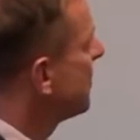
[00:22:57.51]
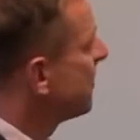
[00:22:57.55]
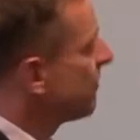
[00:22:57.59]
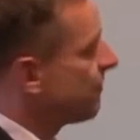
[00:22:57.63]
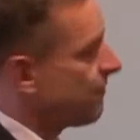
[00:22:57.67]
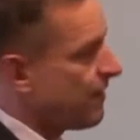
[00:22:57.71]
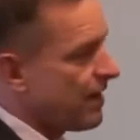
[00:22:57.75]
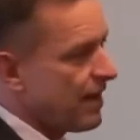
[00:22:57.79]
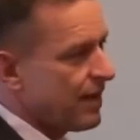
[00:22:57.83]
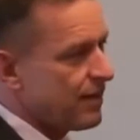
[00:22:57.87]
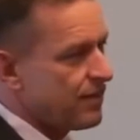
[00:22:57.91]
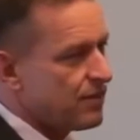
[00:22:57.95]
you will
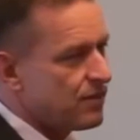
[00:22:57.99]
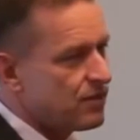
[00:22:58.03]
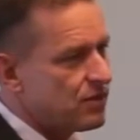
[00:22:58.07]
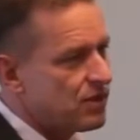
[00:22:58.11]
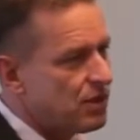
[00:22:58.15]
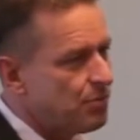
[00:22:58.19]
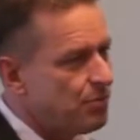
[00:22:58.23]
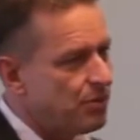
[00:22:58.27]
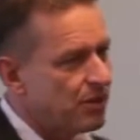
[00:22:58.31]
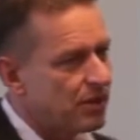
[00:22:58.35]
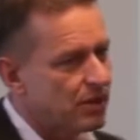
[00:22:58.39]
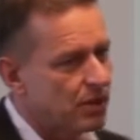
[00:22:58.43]
find the
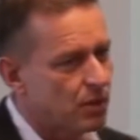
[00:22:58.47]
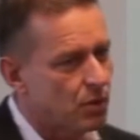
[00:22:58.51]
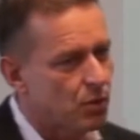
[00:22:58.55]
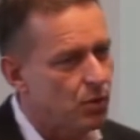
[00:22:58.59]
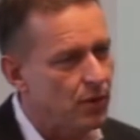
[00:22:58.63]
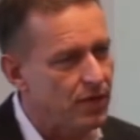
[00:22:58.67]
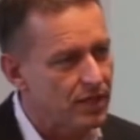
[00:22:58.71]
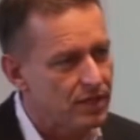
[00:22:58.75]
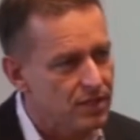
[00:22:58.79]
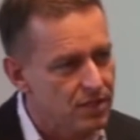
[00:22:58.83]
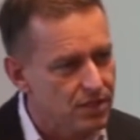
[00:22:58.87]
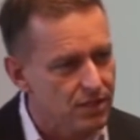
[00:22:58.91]
typical
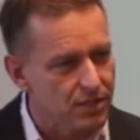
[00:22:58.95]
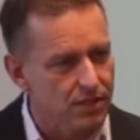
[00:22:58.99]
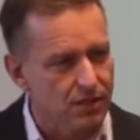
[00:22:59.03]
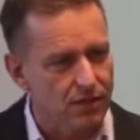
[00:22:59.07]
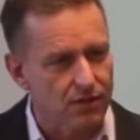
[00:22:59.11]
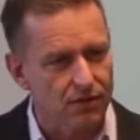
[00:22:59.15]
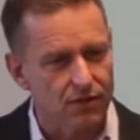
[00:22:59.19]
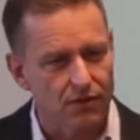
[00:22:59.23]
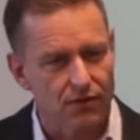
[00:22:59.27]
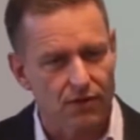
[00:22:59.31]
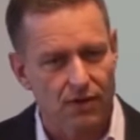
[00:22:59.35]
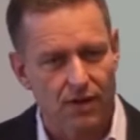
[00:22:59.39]

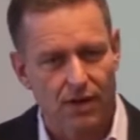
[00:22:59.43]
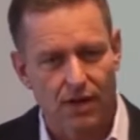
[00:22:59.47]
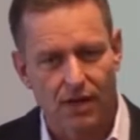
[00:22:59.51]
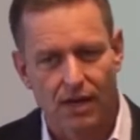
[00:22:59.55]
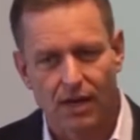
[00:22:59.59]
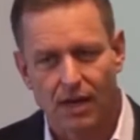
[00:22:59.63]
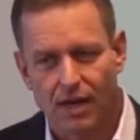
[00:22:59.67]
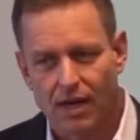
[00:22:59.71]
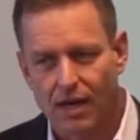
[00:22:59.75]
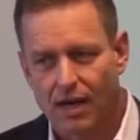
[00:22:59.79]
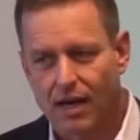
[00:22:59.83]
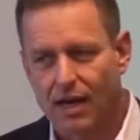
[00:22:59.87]
questions
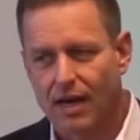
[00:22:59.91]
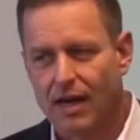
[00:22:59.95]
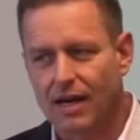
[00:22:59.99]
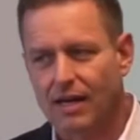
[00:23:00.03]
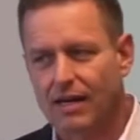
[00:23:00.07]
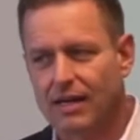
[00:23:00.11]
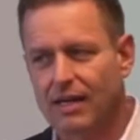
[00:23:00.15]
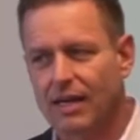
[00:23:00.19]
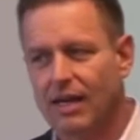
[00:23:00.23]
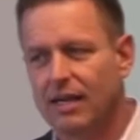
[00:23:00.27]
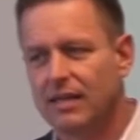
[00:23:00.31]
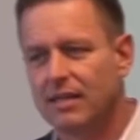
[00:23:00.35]
a
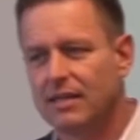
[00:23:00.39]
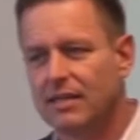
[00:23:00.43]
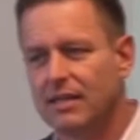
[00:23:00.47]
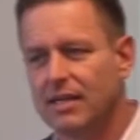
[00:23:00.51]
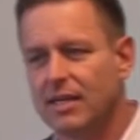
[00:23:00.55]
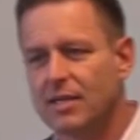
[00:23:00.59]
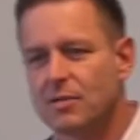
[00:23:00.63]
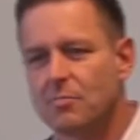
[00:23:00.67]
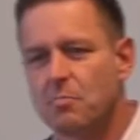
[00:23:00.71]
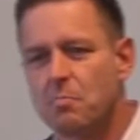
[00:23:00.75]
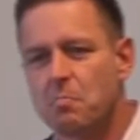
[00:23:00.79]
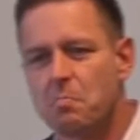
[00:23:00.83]

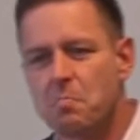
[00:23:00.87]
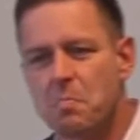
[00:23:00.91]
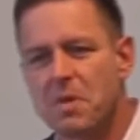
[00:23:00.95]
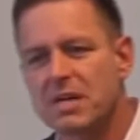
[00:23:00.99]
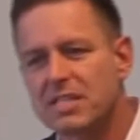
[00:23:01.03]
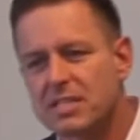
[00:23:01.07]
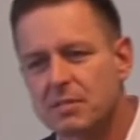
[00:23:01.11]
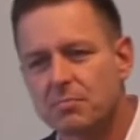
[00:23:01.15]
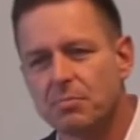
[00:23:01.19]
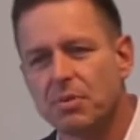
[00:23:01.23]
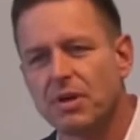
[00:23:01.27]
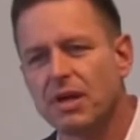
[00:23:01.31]
candidate
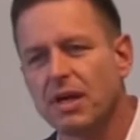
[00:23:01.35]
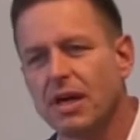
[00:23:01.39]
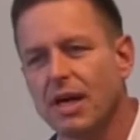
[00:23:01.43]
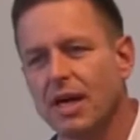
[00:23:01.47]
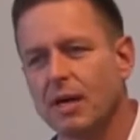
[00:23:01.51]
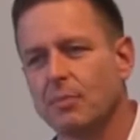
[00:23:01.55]
must be